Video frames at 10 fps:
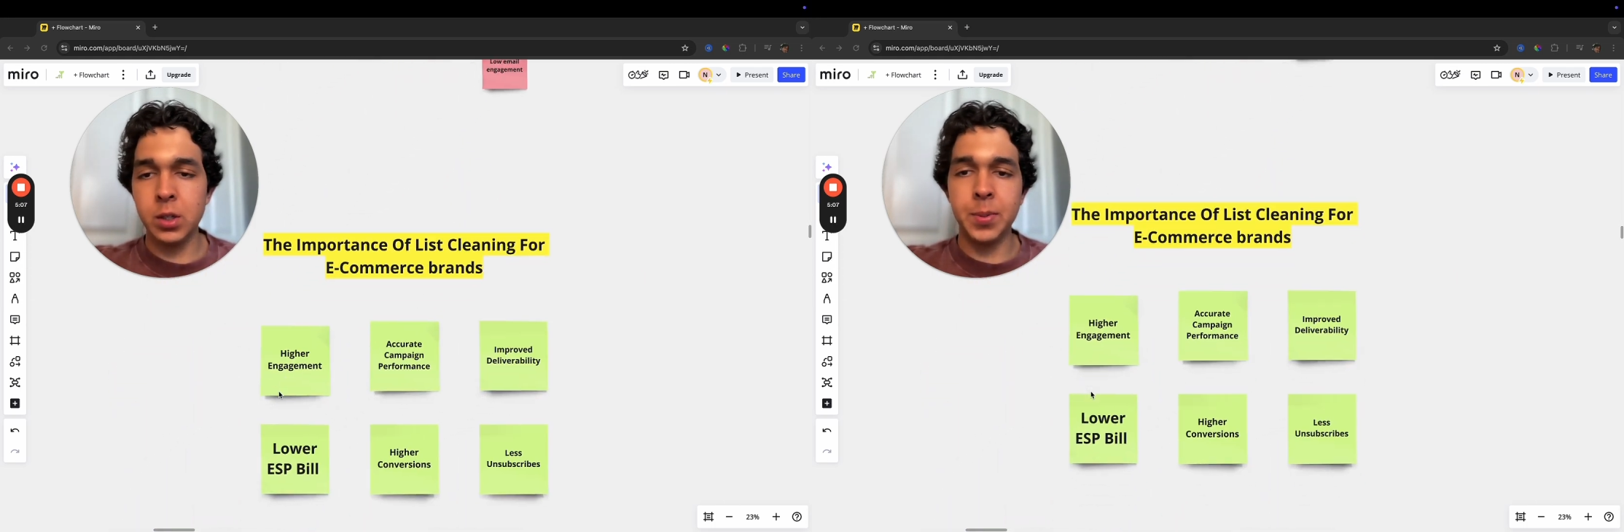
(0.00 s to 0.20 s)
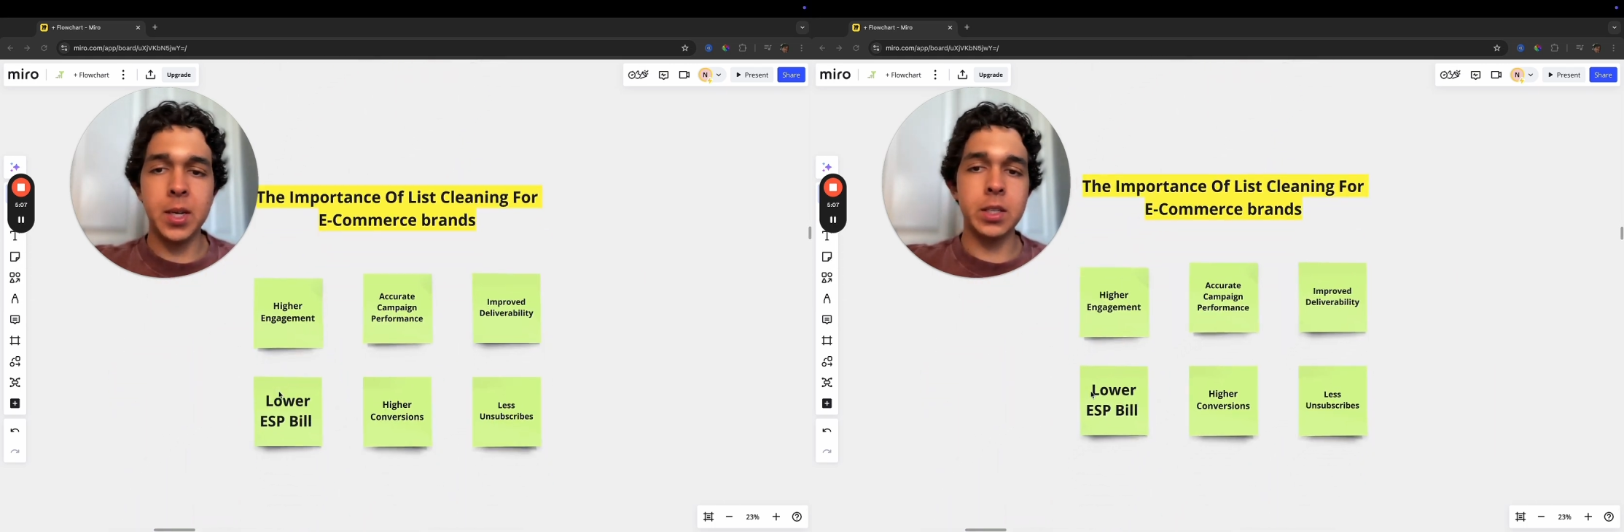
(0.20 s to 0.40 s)

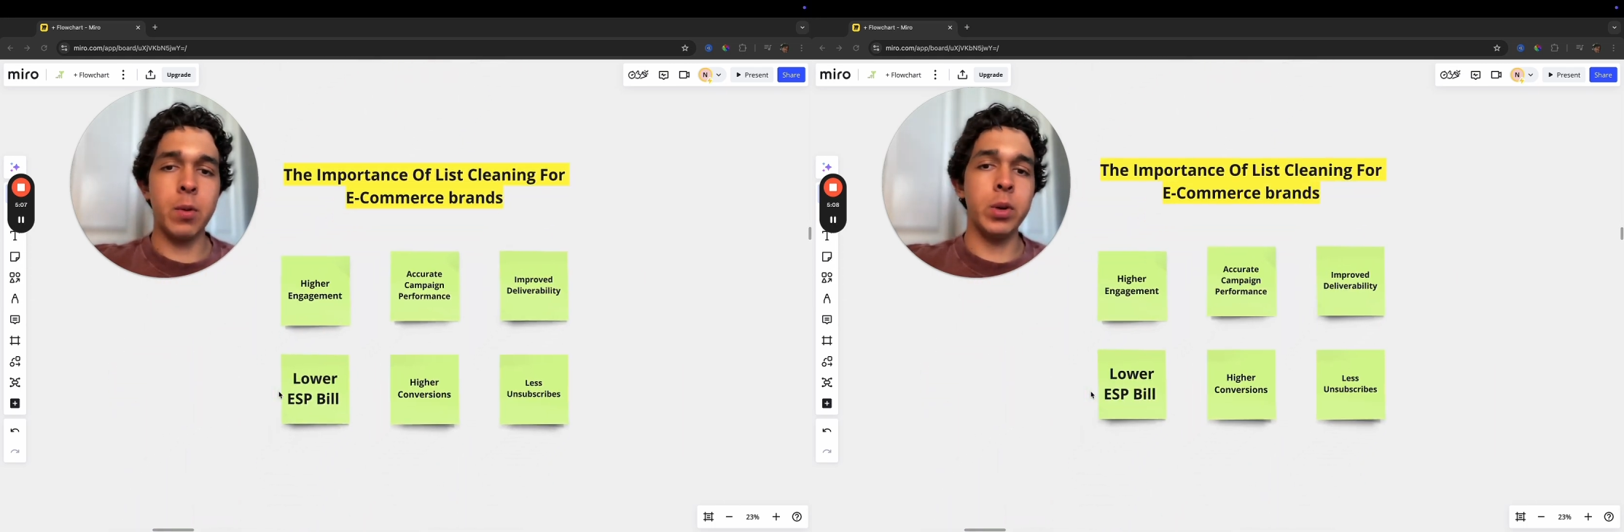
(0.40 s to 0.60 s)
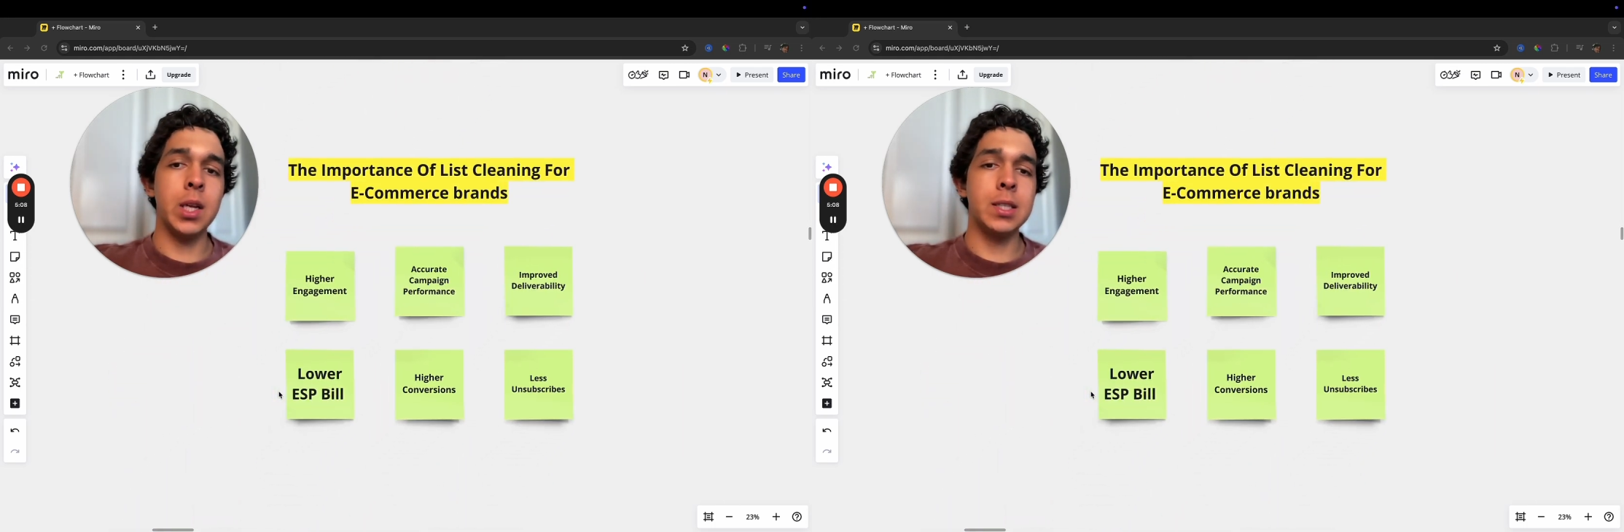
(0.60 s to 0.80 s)
because I
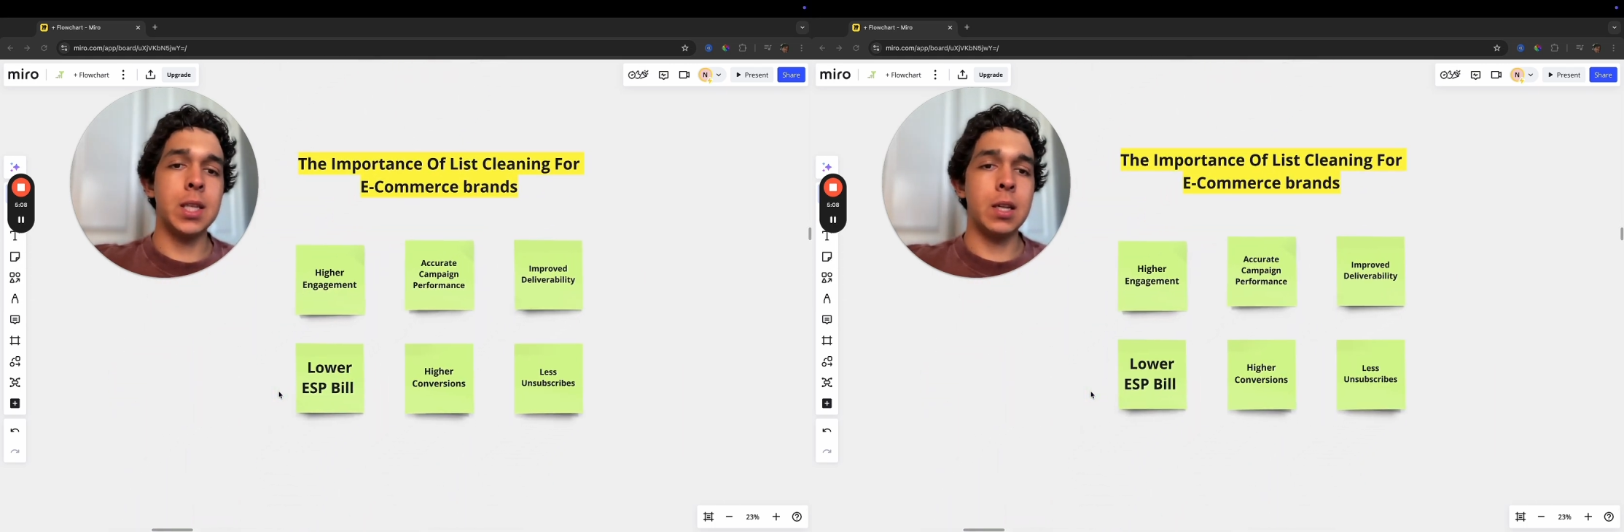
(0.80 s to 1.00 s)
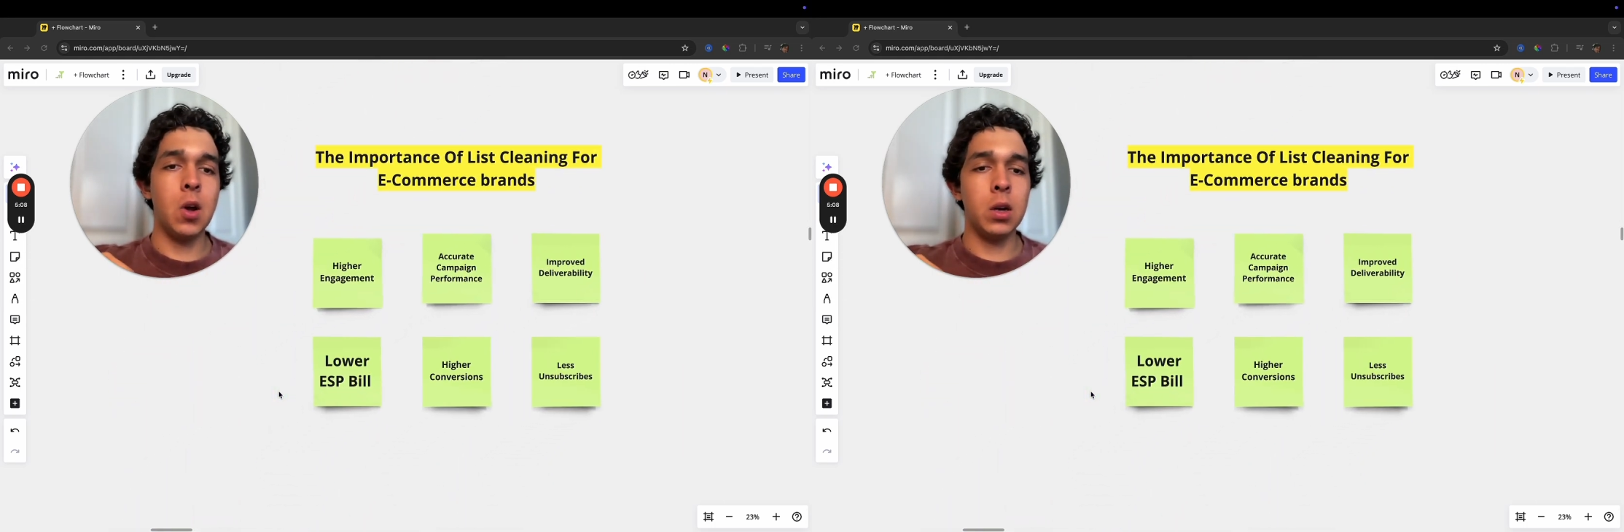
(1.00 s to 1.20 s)
realized
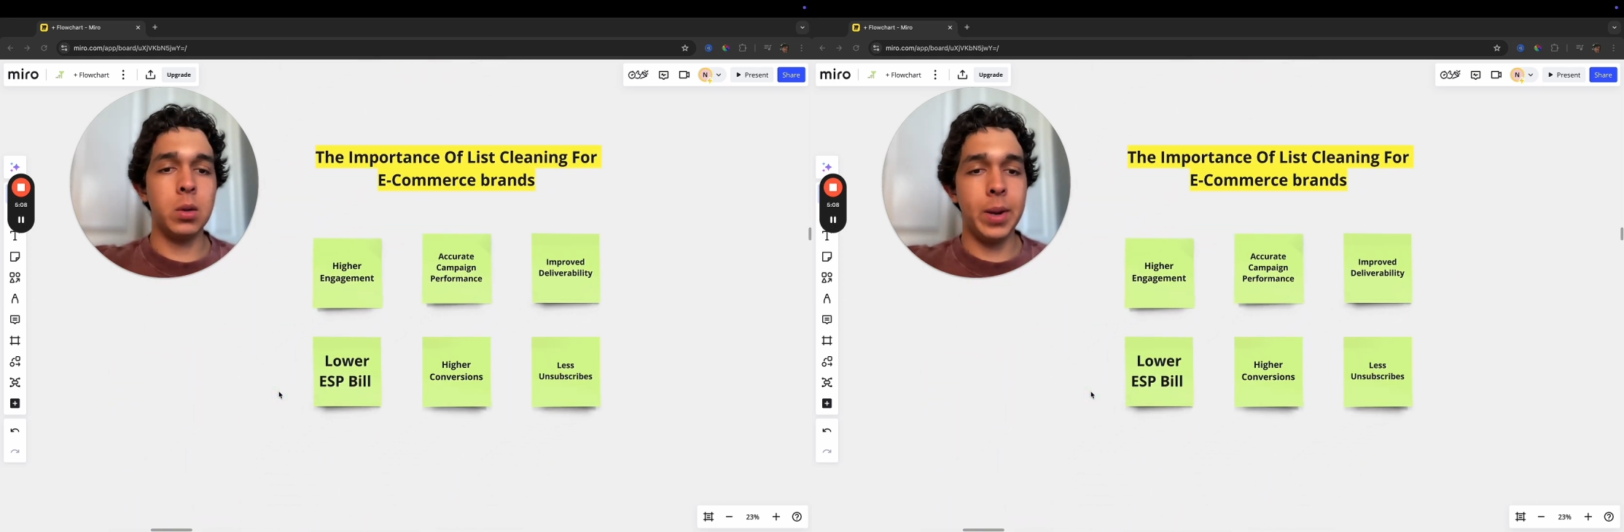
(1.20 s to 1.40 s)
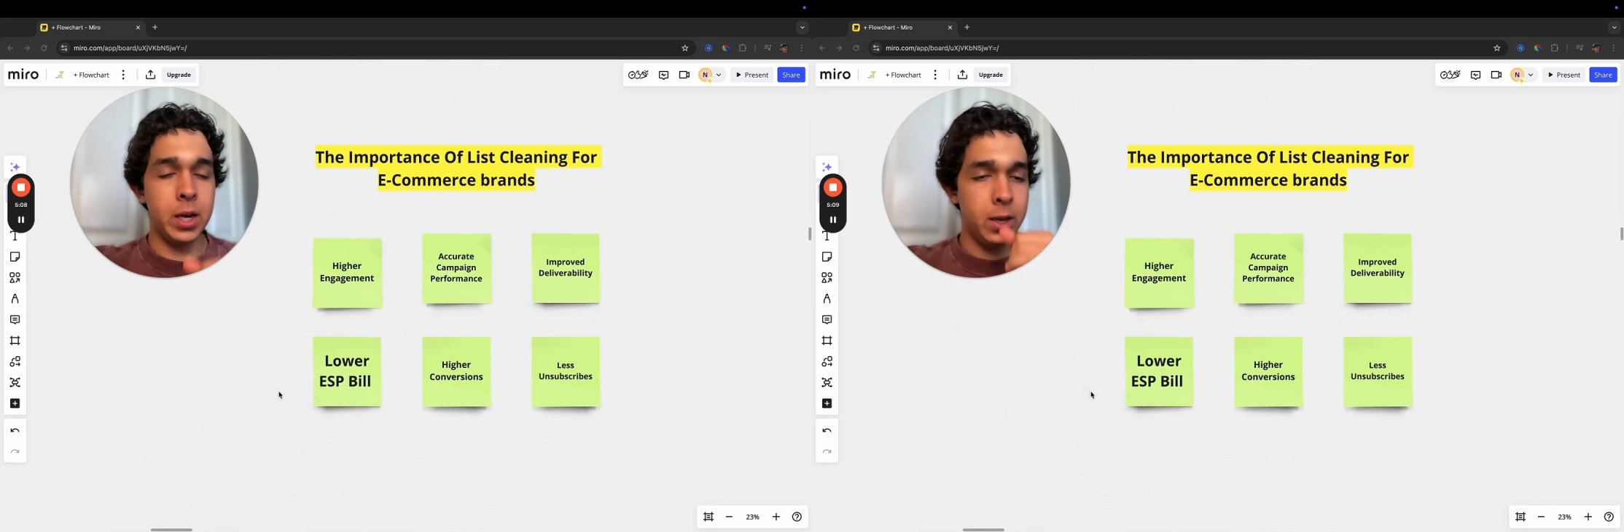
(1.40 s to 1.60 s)
I talked
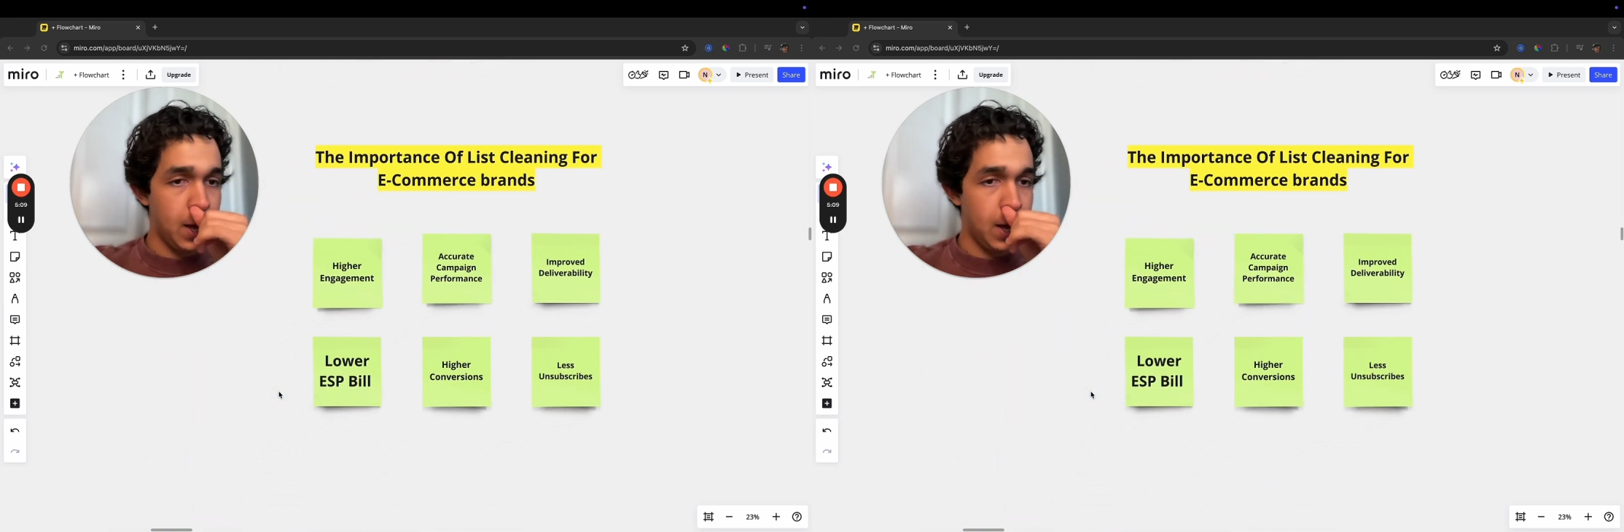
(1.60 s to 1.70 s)
about it